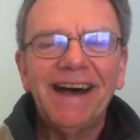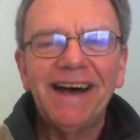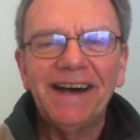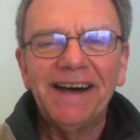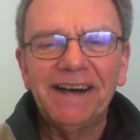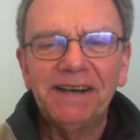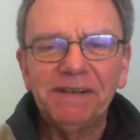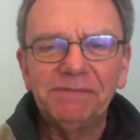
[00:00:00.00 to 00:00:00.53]

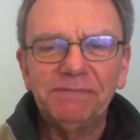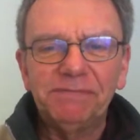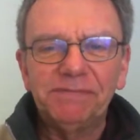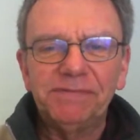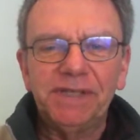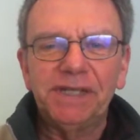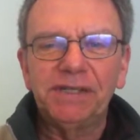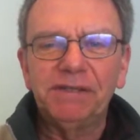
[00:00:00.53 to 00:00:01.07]

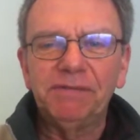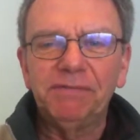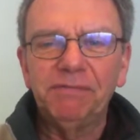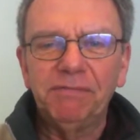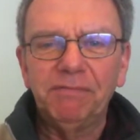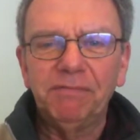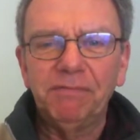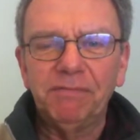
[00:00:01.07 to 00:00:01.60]

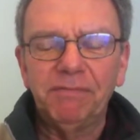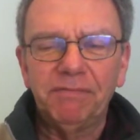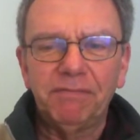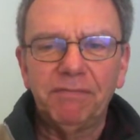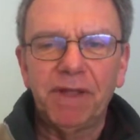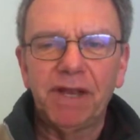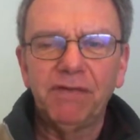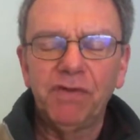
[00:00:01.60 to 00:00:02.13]
and
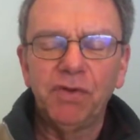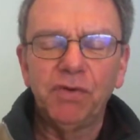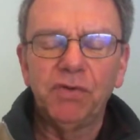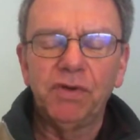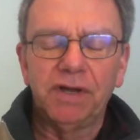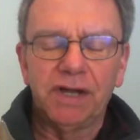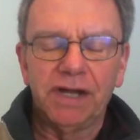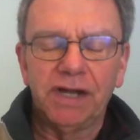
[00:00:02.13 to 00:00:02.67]
many of
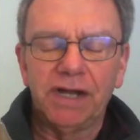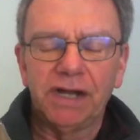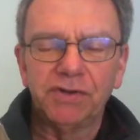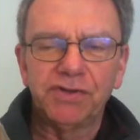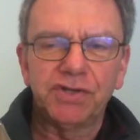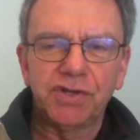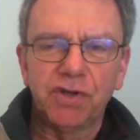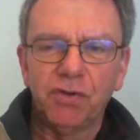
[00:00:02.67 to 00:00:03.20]
you
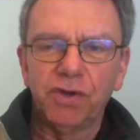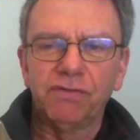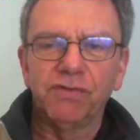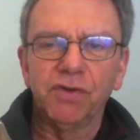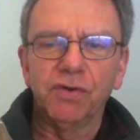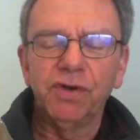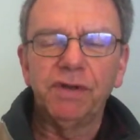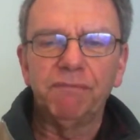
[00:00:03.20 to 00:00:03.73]
are just going
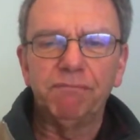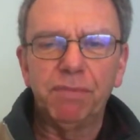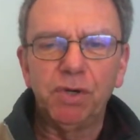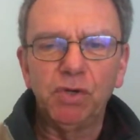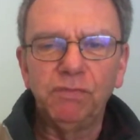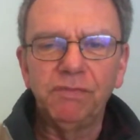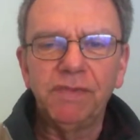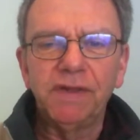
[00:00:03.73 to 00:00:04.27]
through it and
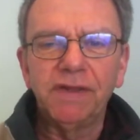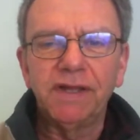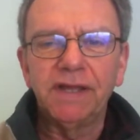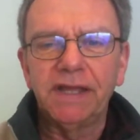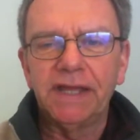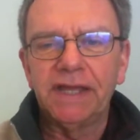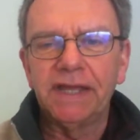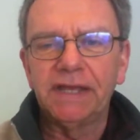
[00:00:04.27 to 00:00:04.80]
boom,
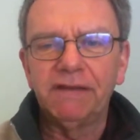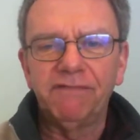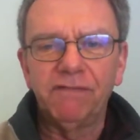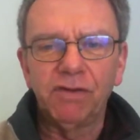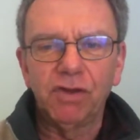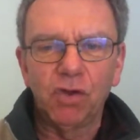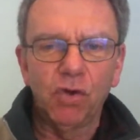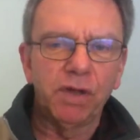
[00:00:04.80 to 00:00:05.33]

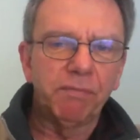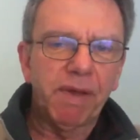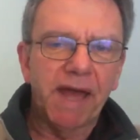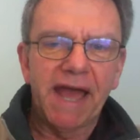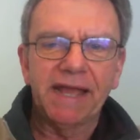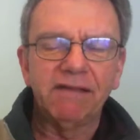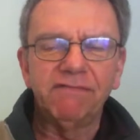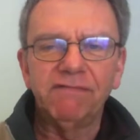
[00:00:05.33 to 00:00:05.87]
and going
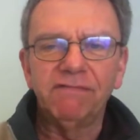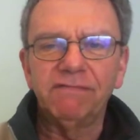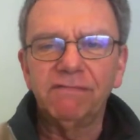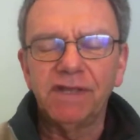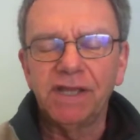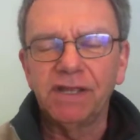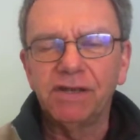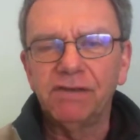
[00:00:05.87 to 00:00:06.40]
back and
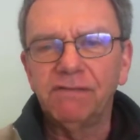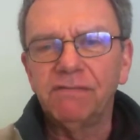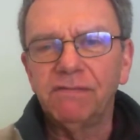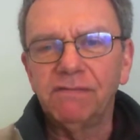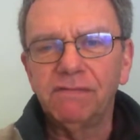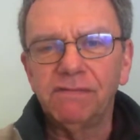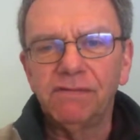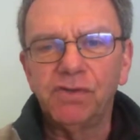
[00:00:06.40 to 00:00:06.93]

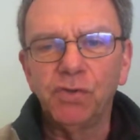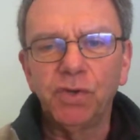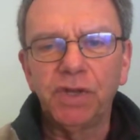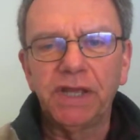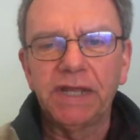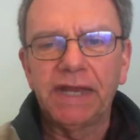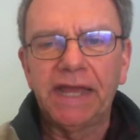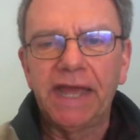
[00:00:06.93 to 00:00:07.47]

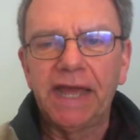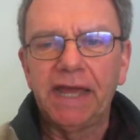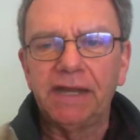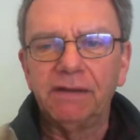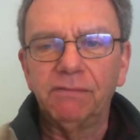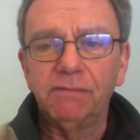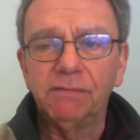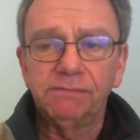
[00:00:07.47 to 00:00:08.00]
doing it
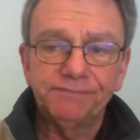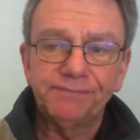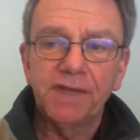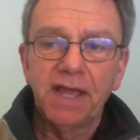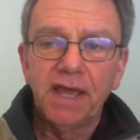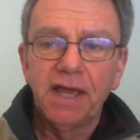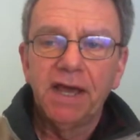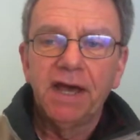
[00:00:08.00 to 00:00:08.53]
again.
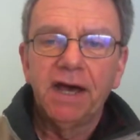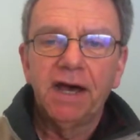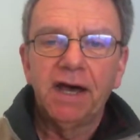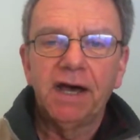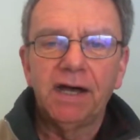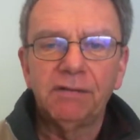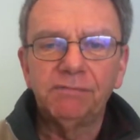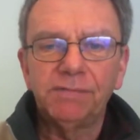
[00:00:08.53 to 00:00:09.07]

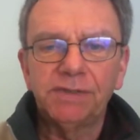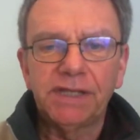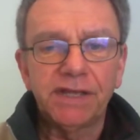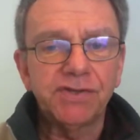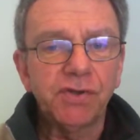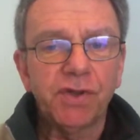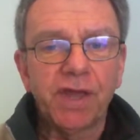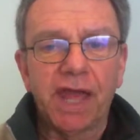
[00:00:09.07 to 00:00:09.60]
But
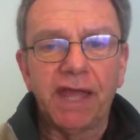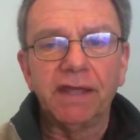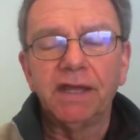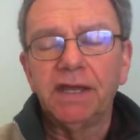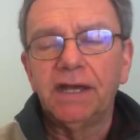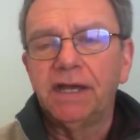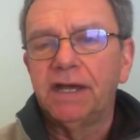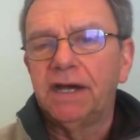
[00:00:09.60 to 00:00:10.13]
that's okay.
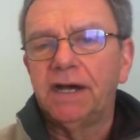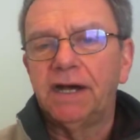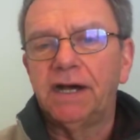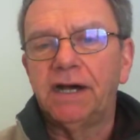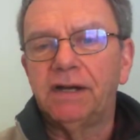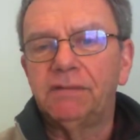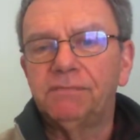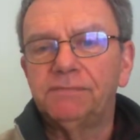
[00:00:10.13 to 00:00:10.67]

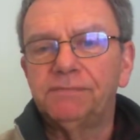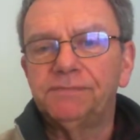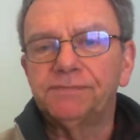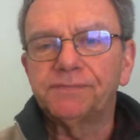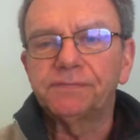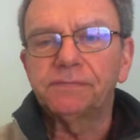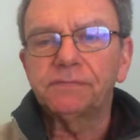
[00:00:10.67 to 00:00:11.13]
I